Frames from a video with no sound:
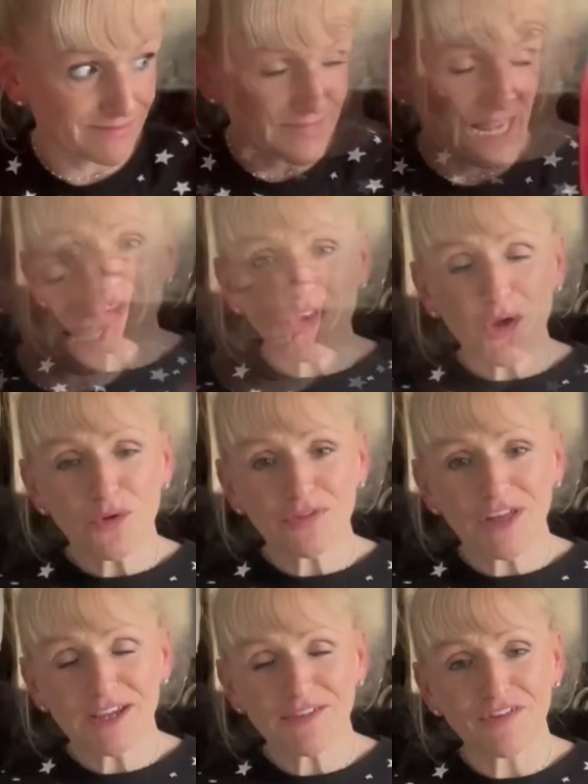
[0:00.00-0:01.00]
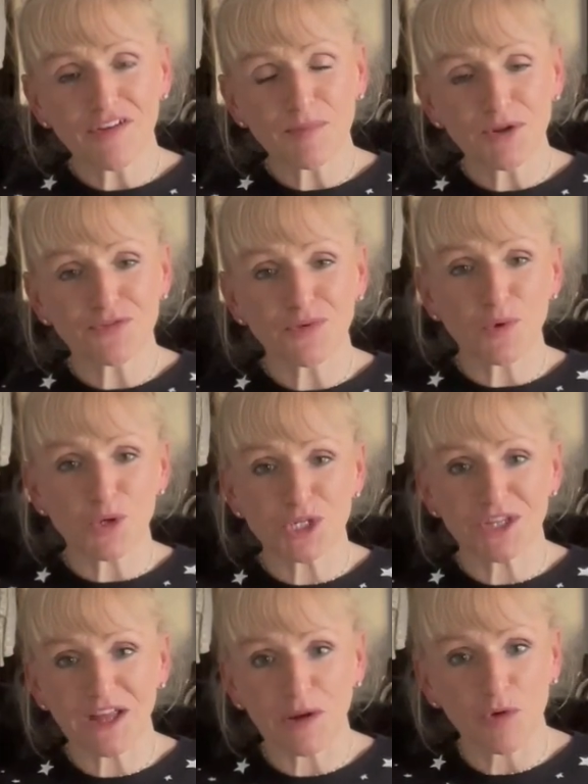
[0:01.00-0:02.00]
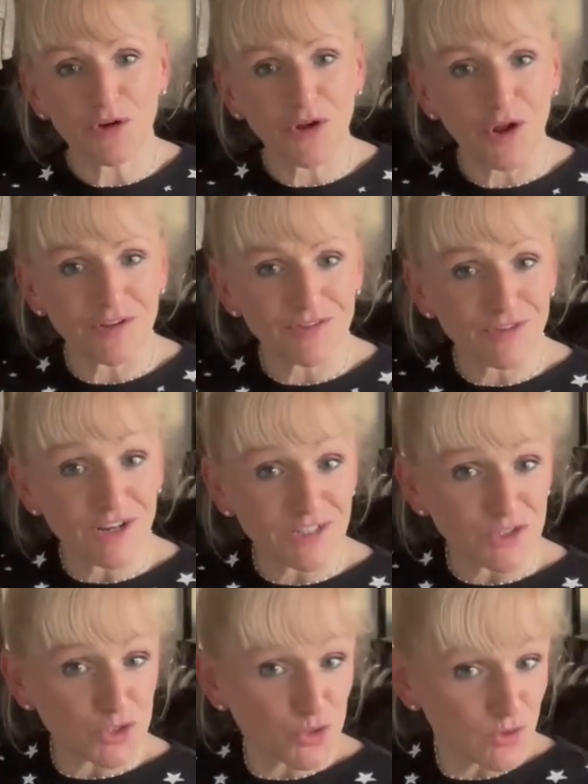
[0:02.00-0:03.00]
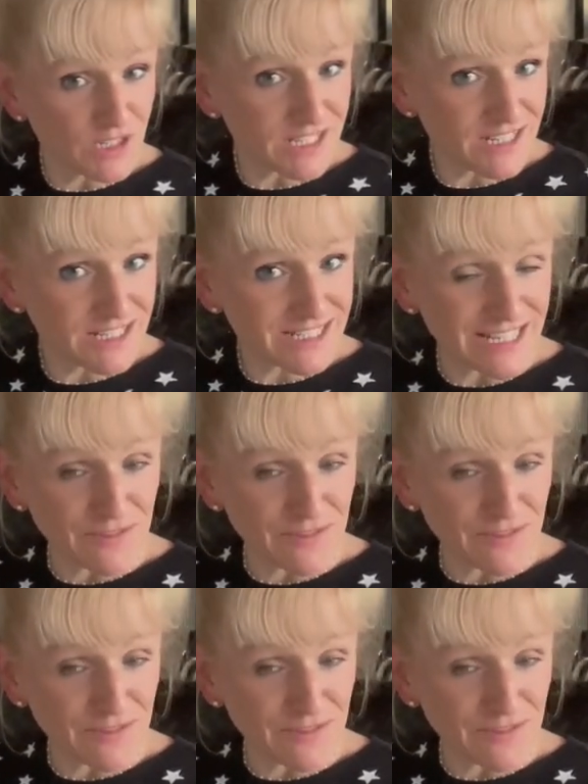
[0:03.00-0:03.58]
So thank you very much for watching that one. Hope you've really enjoyed it.